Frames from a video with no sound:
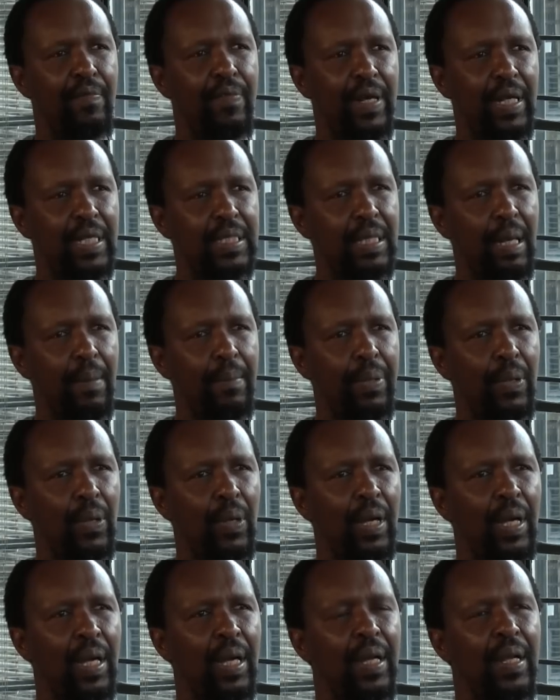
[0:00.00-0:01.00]
For
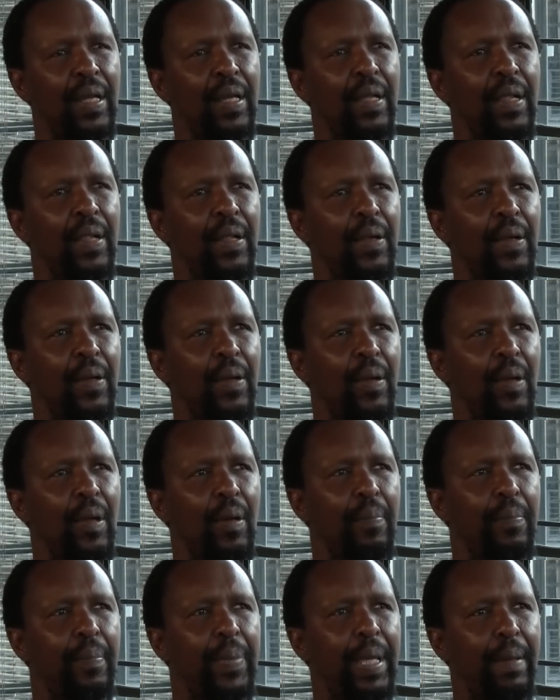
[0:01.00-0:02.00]
example,
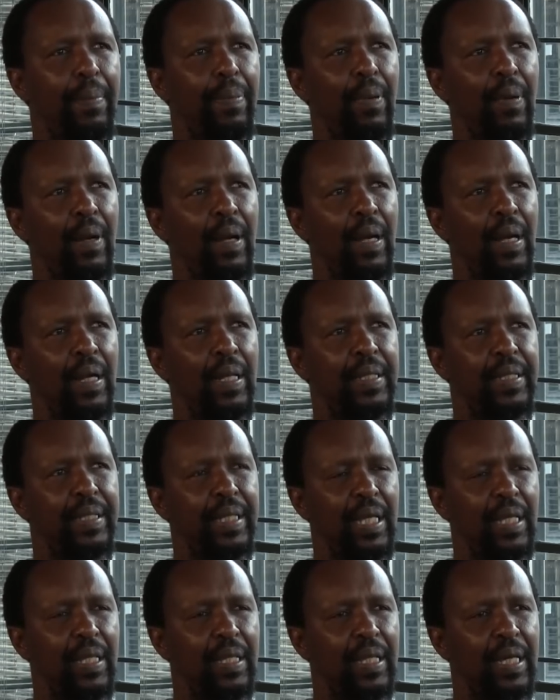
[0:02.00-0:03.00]
people
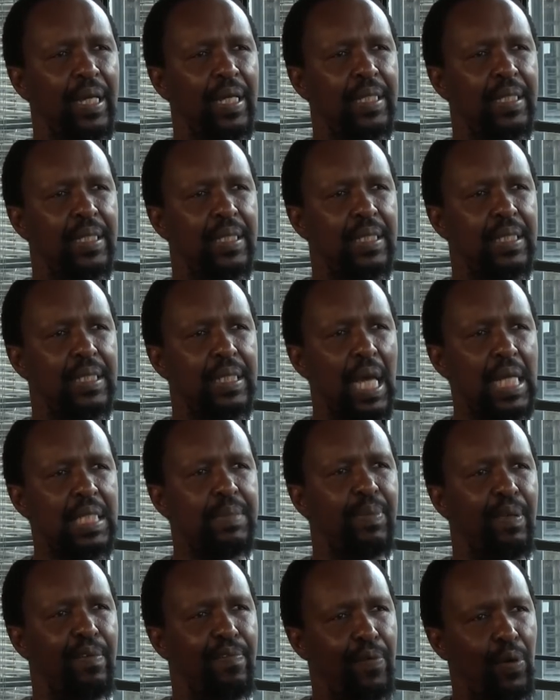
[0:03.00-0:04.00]
think that
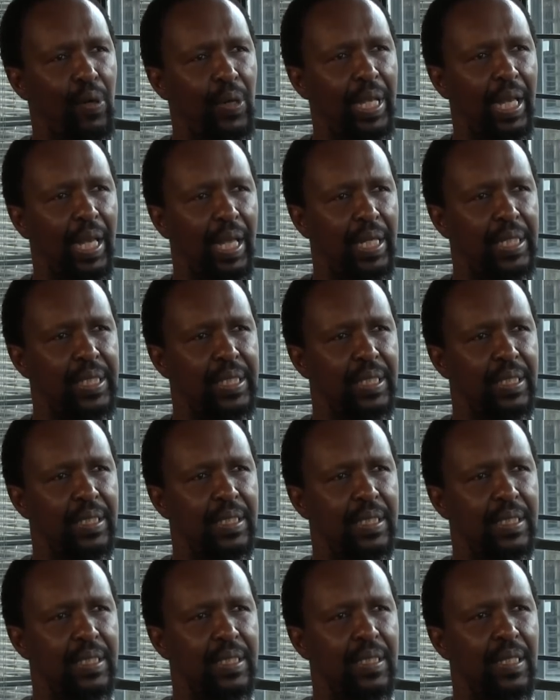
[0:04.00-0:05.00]
just before
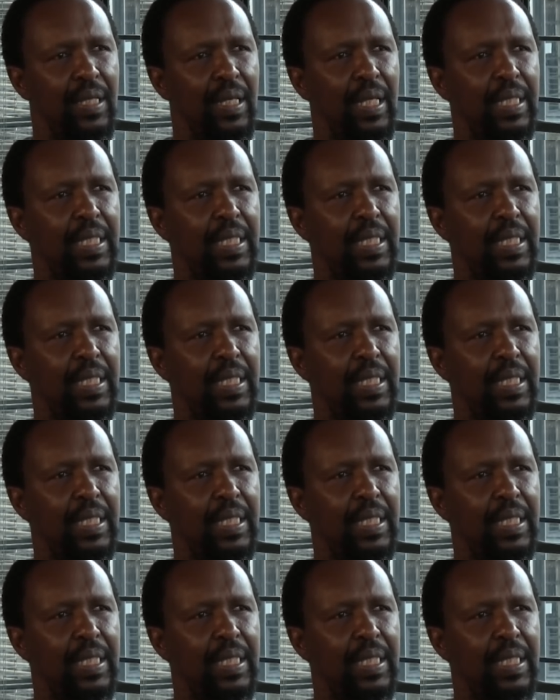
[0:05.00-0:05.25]
elections,